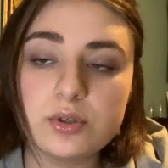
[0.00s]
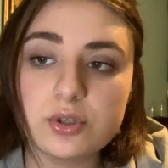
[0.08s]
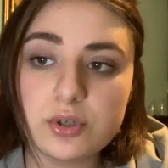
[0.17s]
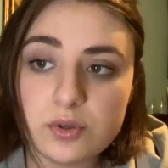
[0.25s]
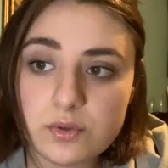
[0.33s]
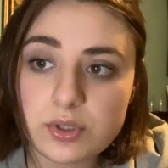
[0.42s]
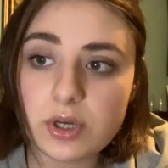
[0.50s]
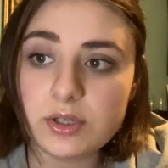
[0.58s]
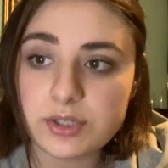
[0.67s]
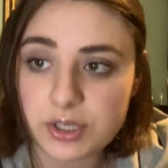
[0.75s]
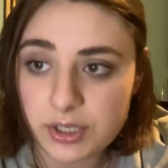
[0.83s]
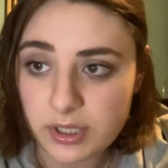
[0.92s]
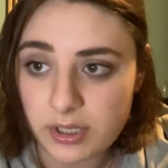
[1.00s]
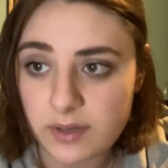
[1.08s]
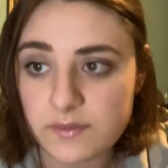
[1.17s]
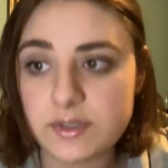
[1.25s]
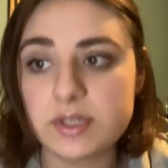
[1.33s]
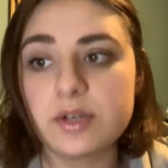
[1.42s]
choose
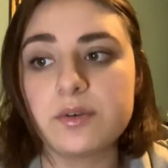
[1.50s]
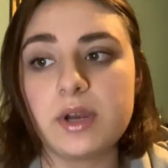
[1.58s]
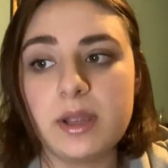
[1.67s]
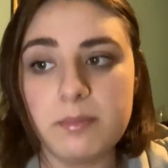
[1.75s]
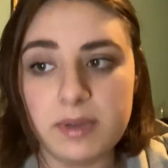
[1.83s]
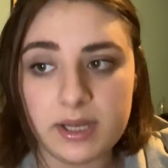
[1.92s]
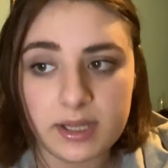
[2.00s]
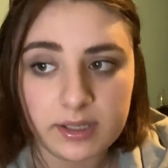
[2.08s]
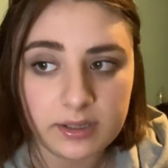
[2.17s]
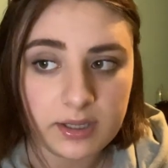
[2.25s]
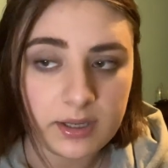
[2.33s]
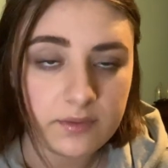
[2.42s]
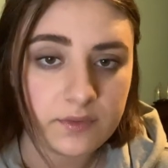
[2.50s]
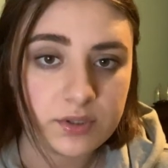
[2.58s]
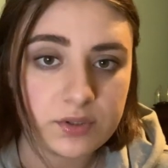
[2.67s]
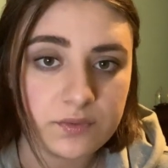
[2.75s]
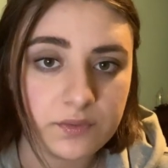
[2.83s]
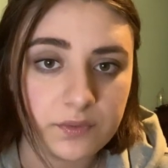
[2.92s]
alternatives to create meaning in life and
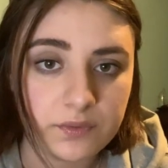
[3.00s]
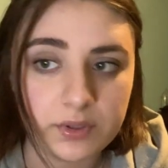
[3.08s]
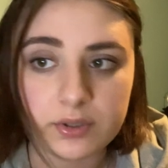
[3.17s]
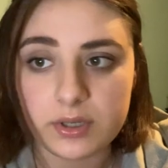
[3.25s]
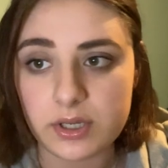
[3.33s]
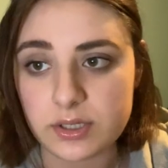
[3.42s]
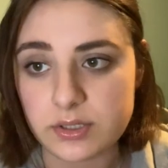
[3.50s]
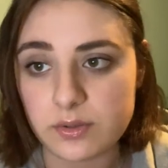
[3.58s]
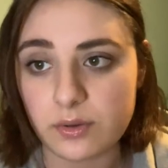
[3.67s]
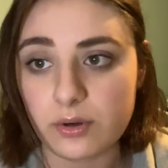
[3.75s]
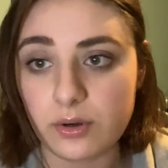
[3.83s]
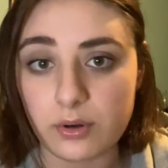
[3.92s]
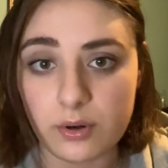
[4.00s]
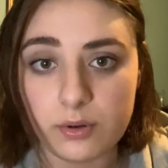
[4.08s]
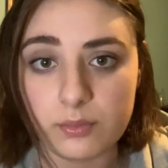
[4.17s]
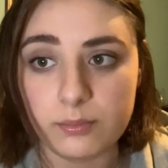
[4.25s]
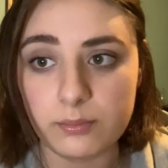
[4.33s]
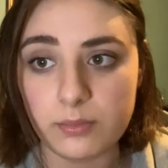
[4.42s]
to fulfill his or her
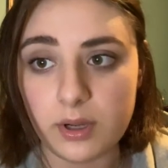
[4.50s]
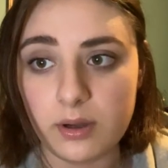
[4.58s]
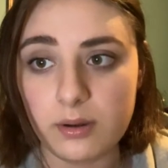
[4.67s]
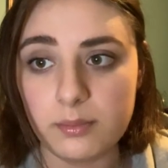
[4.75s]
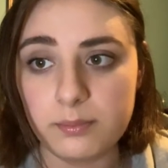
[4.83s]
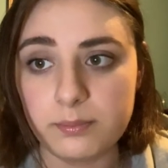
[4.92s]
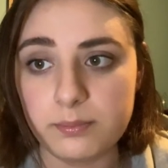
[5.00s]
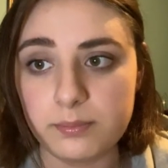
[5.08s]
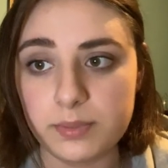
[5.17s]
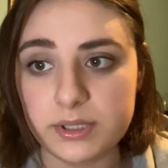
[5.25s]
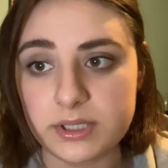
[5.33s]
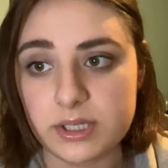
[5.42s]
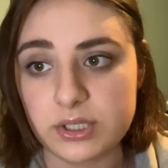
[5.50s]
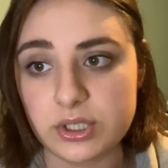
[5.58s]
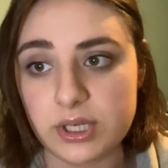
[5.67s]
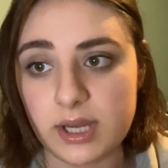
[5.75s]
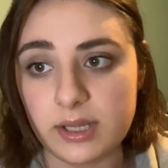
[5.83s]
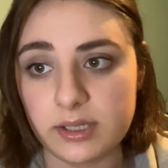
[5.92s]
own
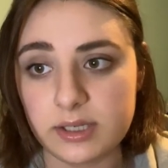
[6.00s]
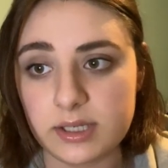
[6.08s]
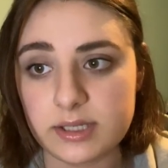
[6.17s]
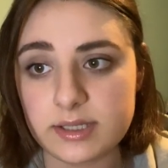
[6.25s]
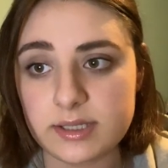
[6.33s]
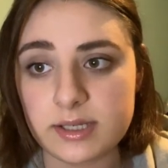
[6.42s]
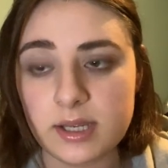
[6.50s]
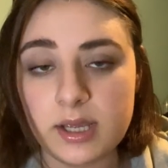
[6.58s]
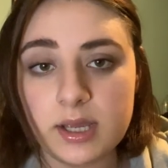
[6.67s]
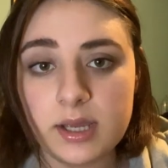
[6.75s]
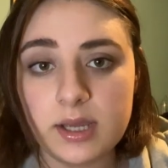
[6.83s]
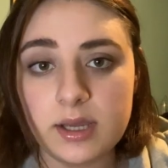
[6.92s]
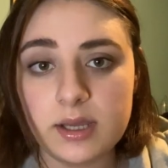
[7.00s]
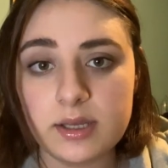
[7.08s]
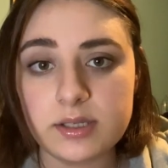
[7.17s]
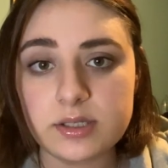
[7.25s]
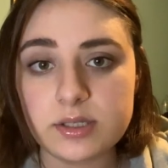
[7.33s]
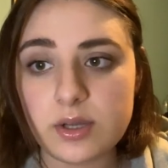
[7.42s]
potentialities.
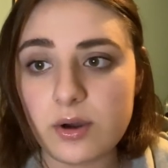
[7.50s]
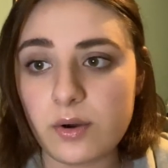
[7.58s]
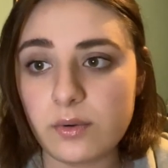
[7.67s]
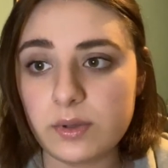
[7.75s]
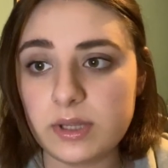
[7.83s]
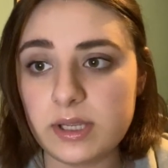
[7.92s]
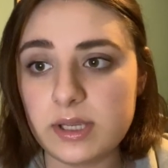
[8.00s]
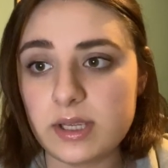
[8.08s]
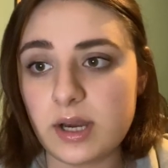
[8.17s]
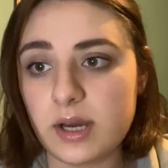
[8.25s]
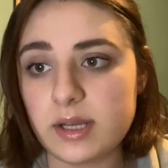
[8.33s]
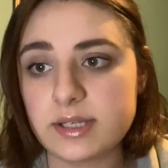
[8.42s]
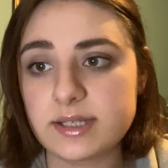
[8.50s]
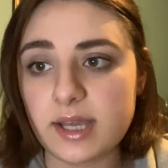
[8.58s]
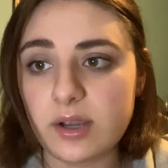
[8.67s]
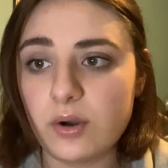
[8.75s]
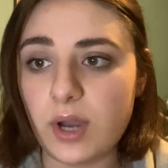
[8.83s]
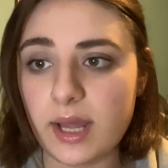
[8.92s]
So the
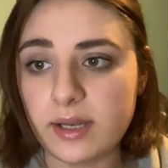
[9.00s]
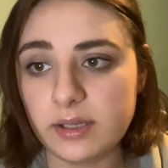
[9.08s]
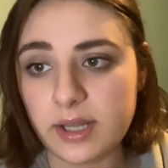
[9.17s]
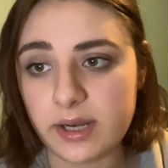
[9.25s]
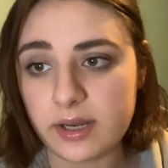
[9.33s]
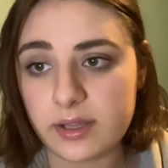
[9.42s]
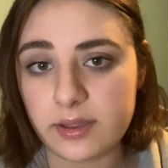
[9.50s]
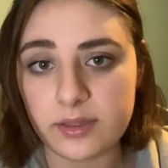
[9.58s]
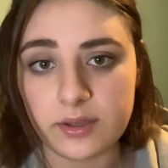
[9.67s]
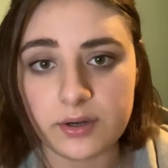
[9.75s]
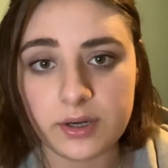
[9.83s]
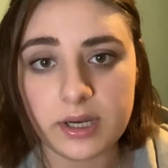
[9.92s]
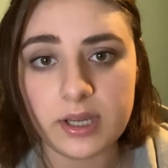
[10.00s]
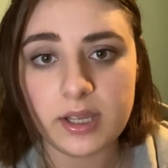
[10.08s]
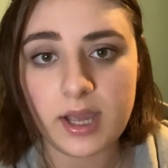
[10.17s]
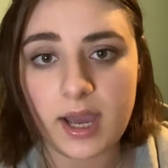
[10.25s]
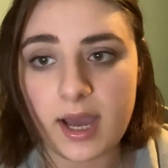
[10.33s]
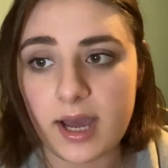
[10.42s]
psychoanalytic
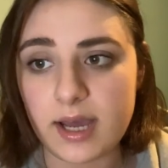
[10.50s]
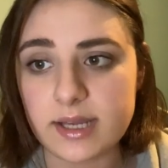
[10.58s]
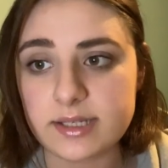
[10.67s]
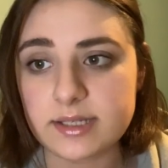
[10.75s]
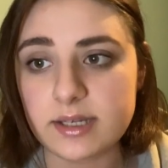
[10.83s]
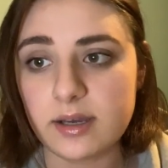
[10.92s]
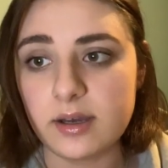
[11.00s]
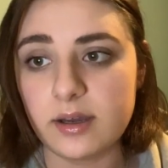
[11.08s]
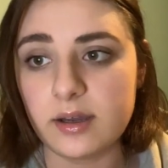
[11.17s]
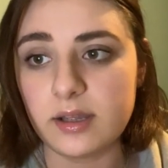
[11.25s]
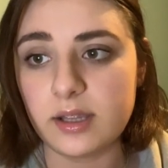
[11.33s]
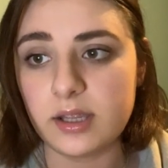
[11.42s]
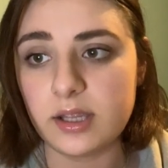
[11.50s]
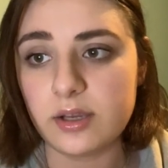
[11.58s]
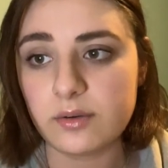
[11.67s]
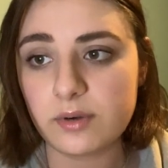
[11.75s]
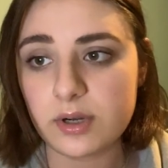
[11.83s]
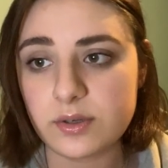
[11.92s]
theory has
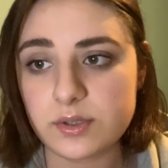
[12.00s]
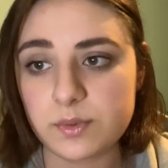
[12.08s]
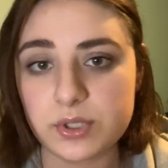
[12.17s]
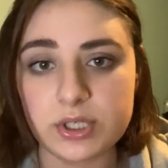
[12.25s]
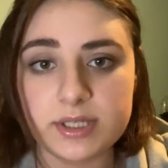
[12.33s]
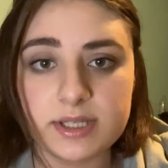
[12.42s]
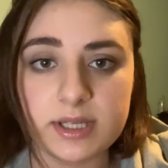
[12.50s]
eros, which